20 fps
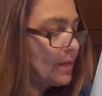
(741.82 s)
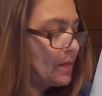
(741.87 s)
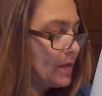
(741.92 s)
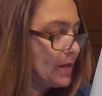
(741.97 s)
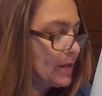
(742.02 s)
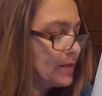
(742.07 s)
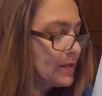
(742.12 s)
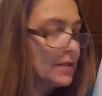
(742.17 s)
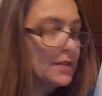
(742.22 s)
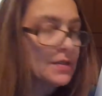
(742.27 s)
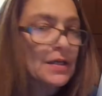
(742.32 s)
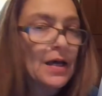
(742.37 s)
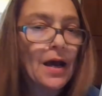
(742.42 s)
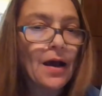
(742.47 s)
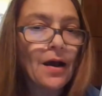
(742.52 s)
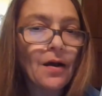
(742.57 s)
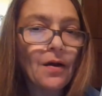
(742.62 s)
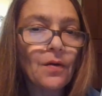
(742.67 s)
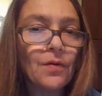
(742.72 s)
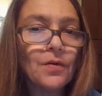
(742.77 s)
This is
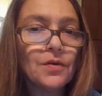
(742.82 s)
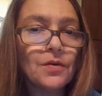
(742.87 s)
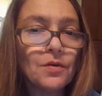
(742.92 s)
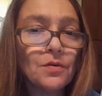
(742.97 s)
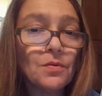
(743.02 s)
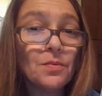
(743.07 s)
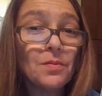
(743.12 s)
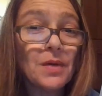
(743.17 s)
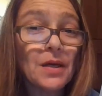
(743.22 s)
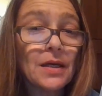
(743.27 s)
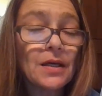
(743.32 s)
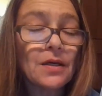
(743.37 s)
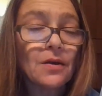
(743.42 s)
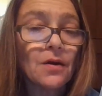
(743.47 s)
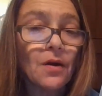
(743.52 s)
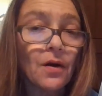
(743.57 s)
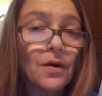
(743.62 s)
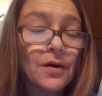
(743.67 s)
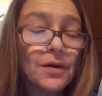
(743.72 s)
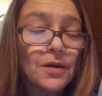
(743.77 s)
how you make
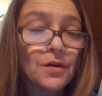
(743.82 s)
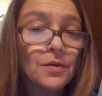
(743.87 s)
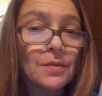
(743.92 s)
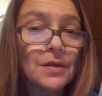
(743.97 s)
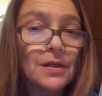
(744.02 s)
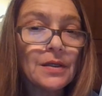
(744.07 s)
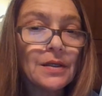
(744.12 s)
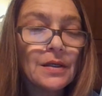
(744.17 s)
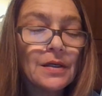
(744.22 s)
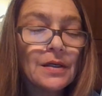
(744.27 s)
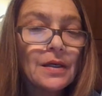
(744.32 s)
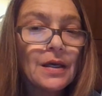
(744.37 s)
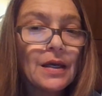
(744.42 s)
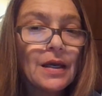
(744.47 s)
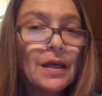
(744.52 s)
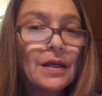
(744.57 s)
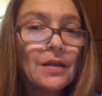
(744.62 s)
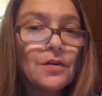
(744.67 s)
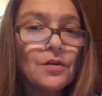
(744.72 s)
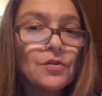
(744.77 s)
an argument
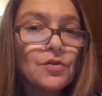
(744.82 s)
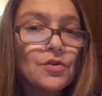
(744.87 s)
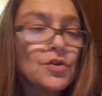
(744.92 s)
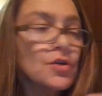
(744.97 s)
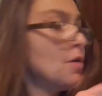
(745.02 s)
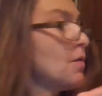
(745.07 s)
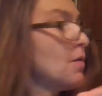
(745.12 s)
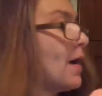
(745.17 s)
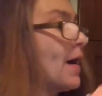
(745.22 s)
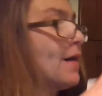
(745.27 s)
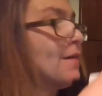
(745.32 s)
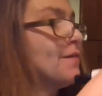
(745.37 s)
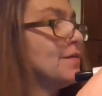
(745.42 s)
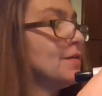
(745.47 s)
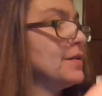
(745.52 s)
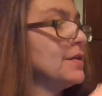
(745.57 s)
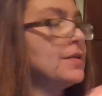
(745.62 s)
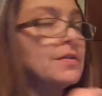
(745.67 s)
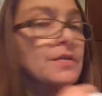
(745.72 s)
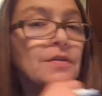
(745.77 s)
and you show
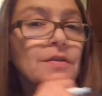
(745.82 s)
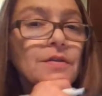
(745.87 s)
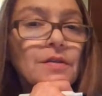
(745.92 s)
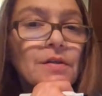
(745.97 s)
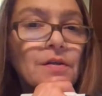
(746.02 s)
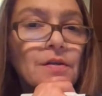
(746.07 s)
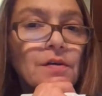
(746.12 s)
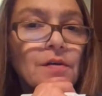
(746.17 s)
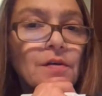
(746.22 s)
evidence